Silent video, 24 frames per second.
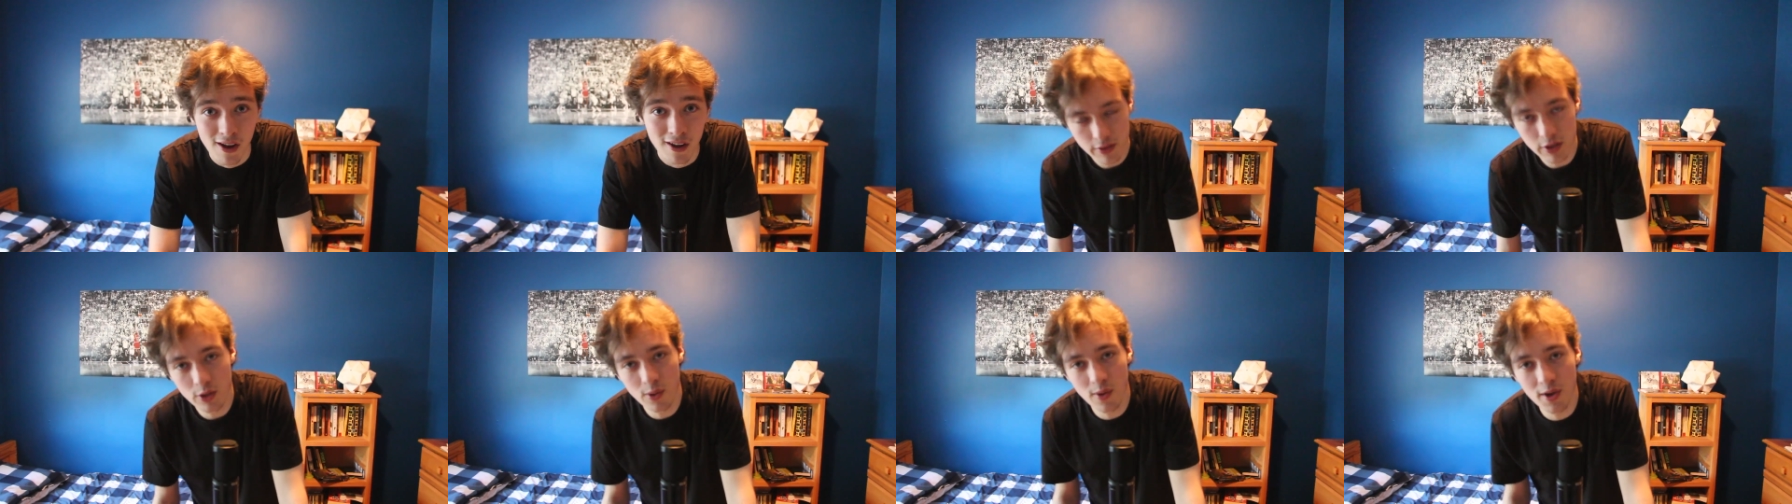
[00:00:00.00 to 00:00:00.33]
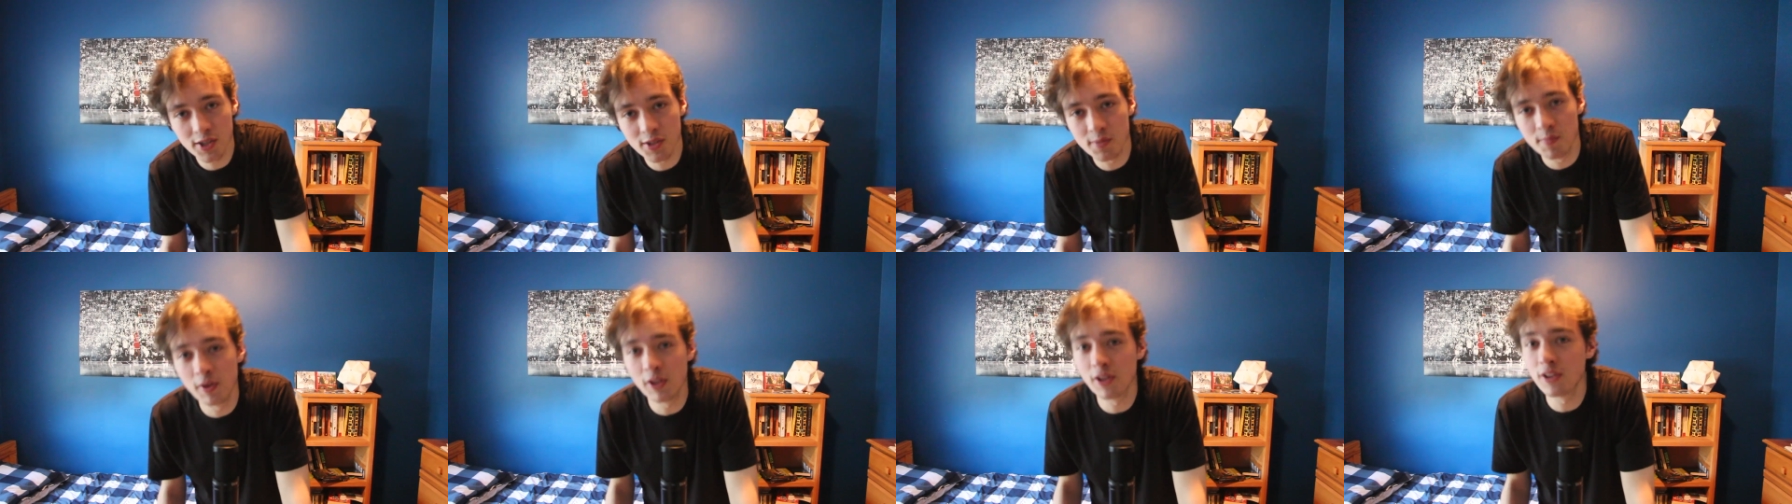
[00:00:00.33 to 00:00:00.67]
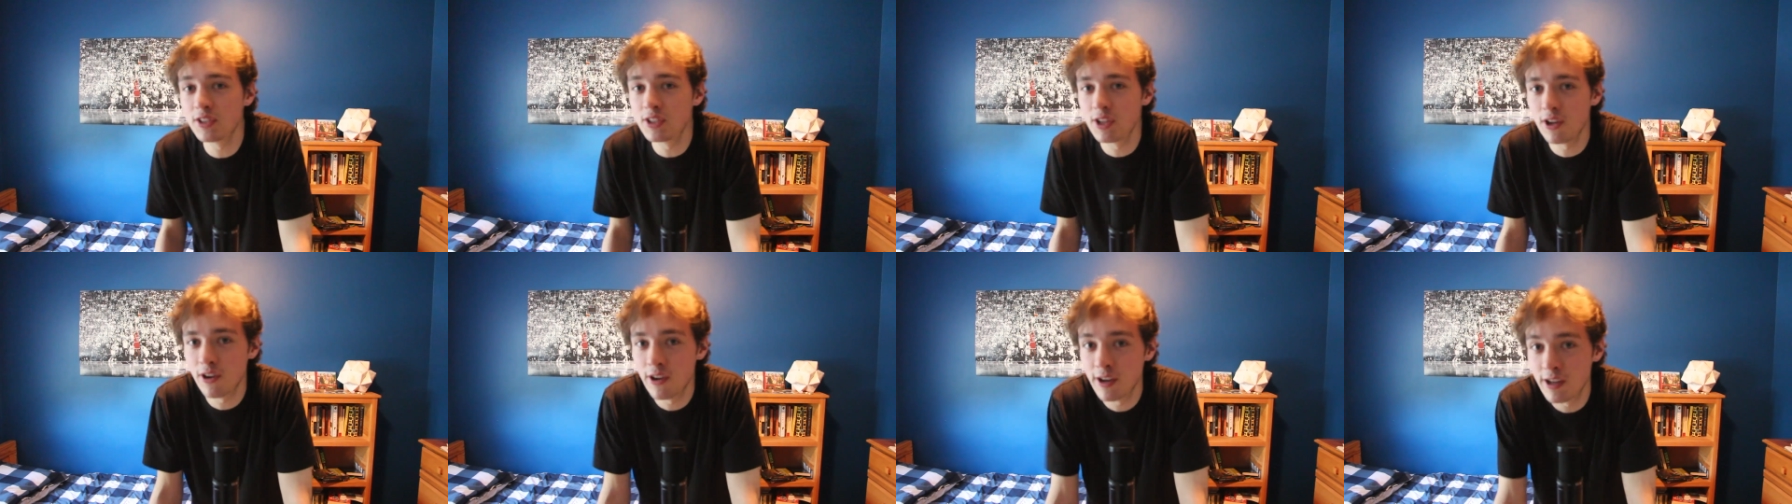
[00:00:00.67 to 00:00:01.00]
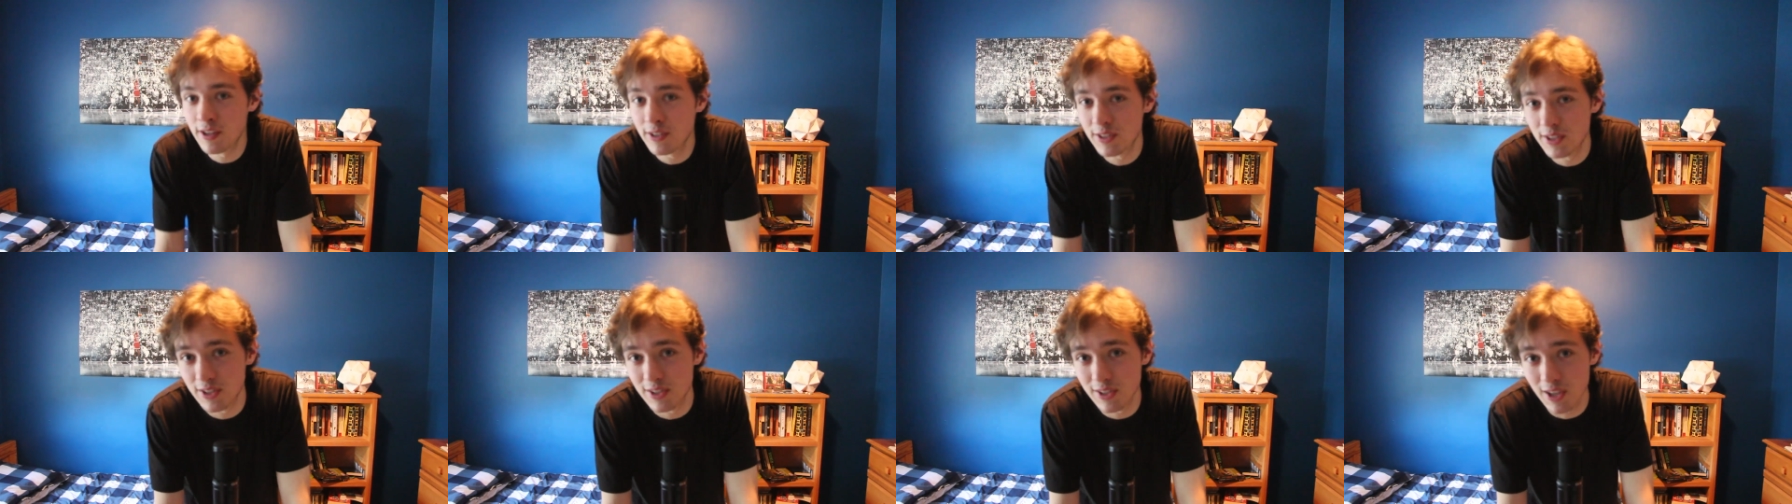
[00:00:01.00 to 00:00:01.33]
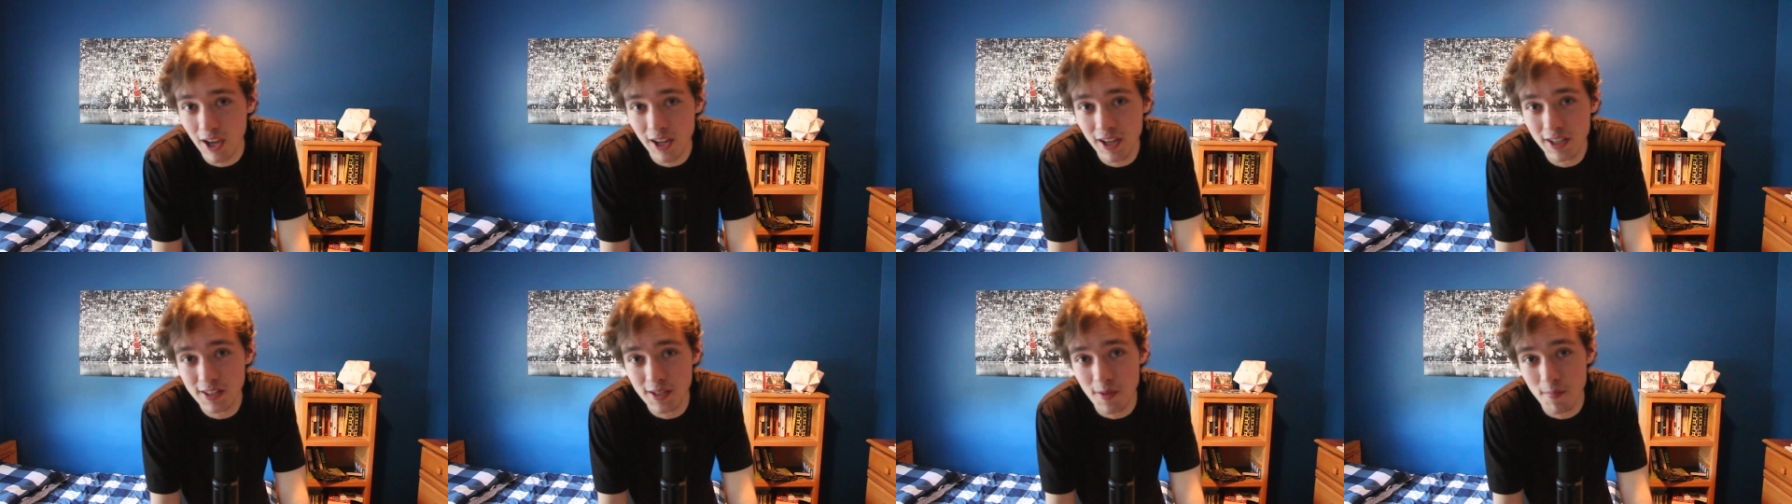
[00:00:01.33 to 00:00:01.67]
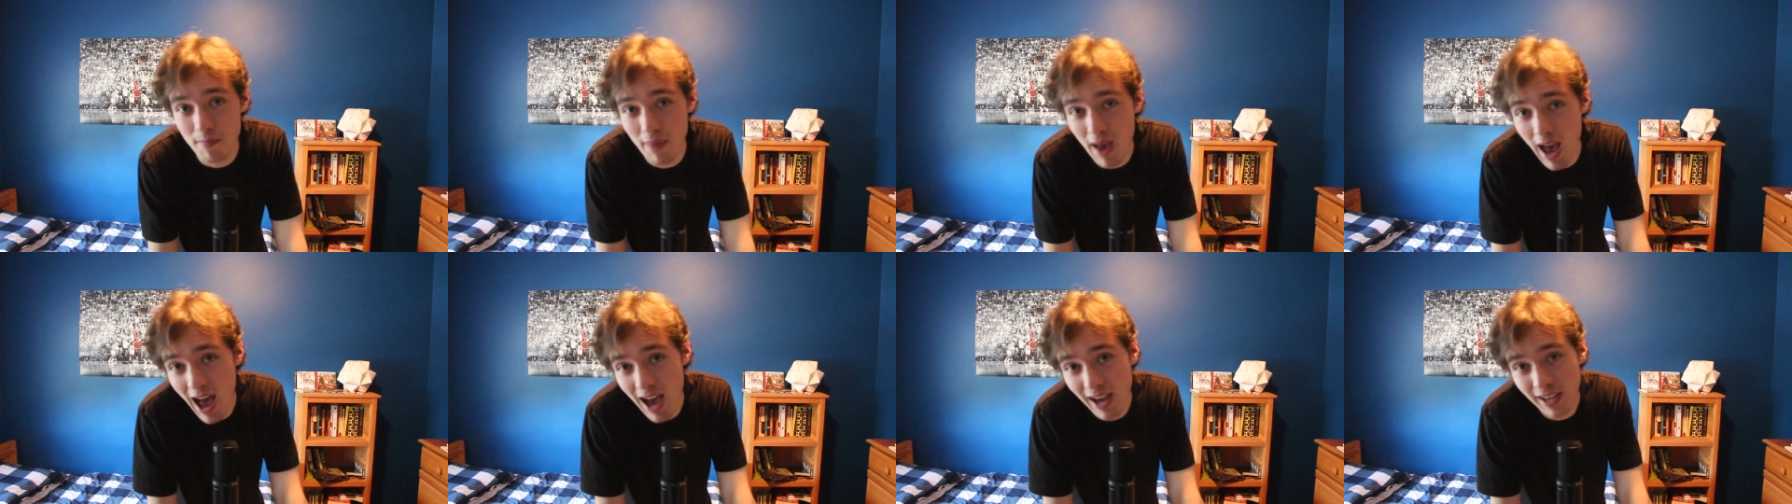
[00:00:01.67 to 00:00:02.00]
The US military has decided to
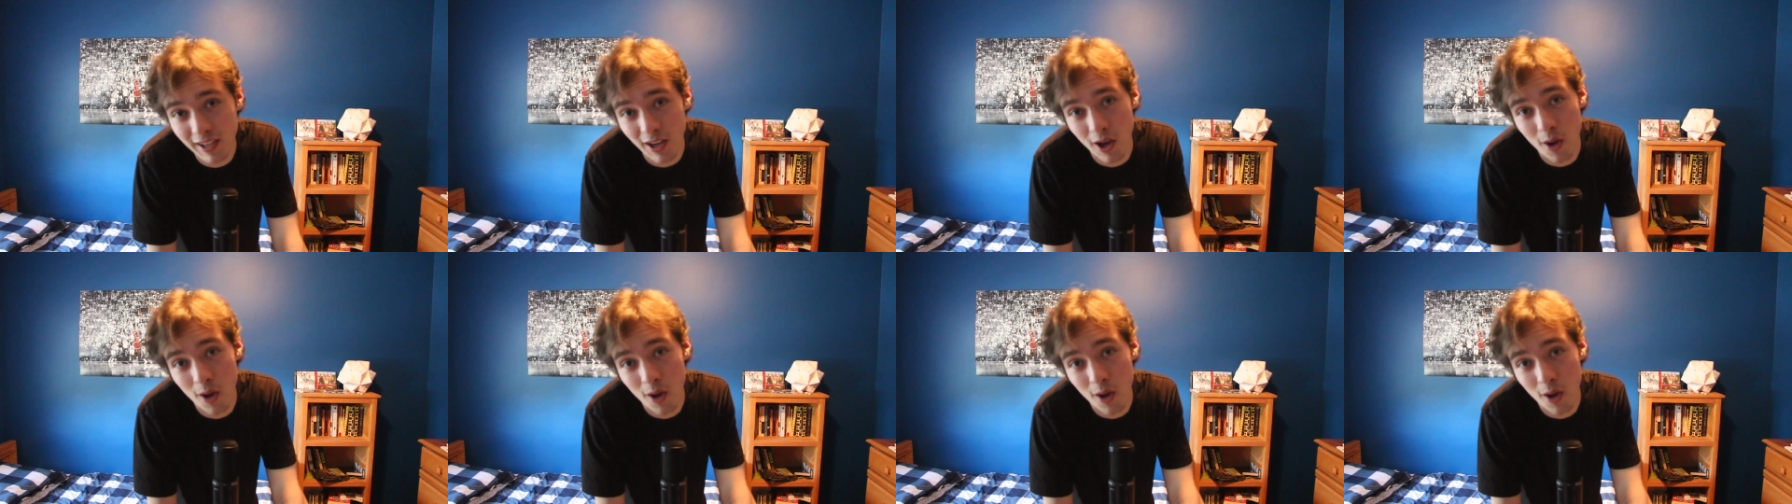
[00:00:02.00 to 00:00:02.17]
back